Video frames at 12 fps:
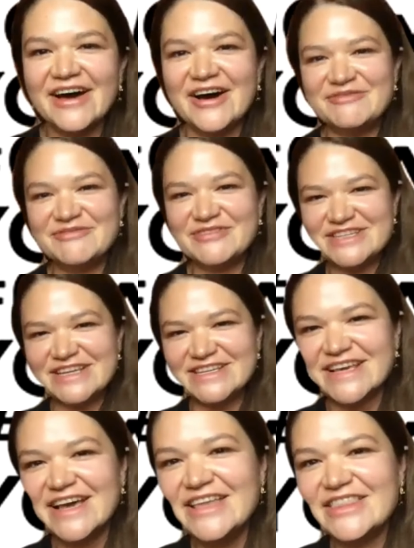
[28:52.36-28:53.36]
which is
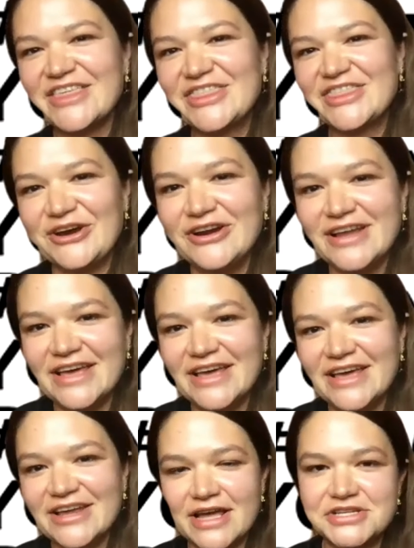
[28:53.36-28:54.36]
the third
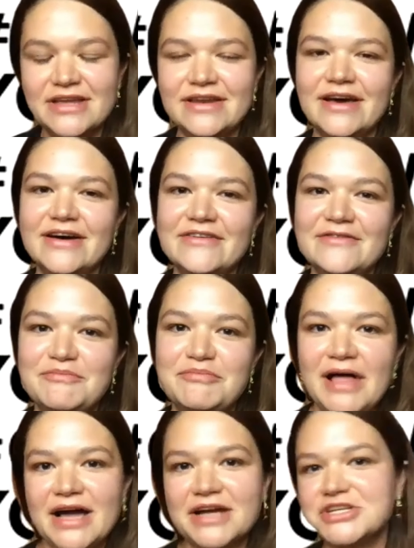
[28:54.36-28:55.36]
iteration of
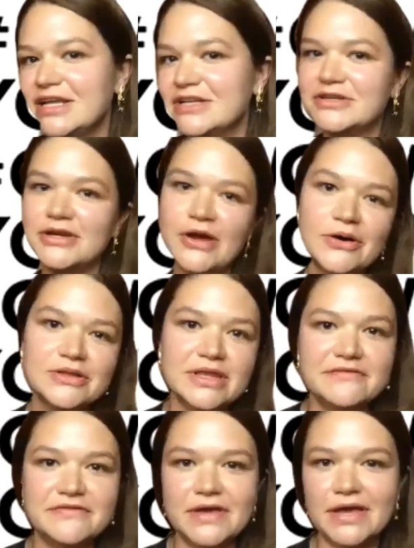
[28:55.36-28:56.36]
blockchain
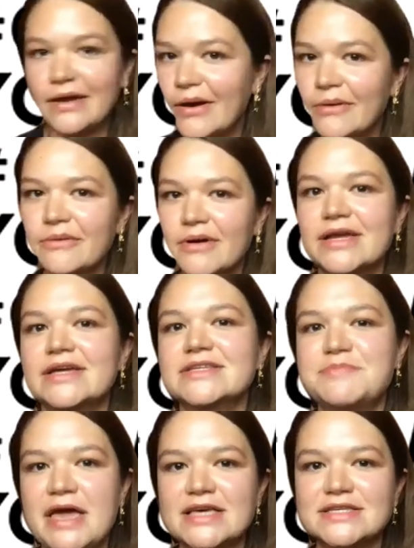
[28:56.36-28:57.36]
co-living, co-working
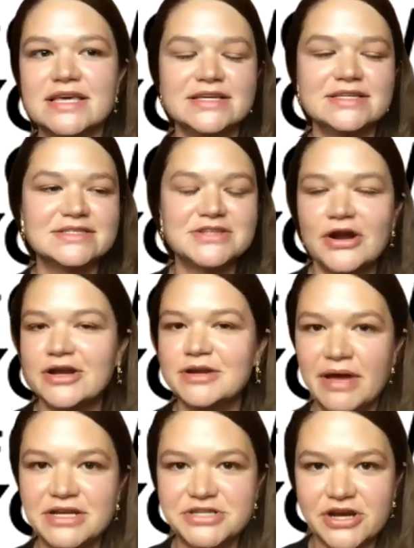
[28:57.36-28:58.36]
spaces started
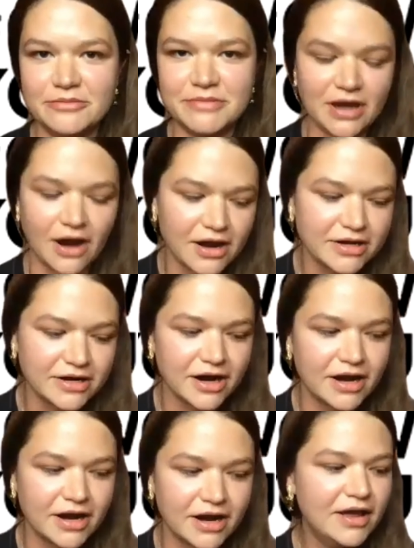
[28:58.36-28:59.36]
by Jeremy Gardner,
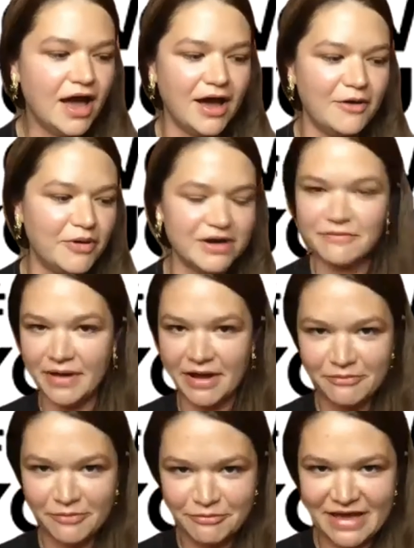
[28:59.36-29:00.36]
one of my
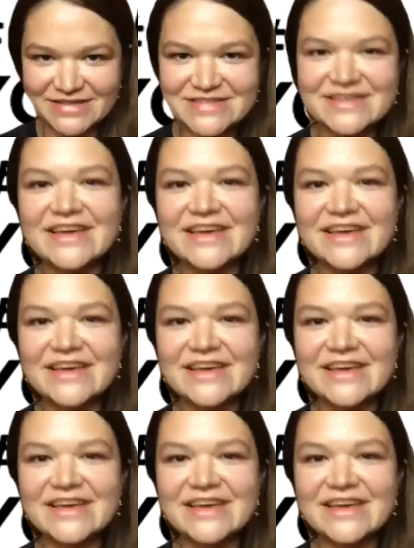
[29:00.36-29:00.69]
roommates.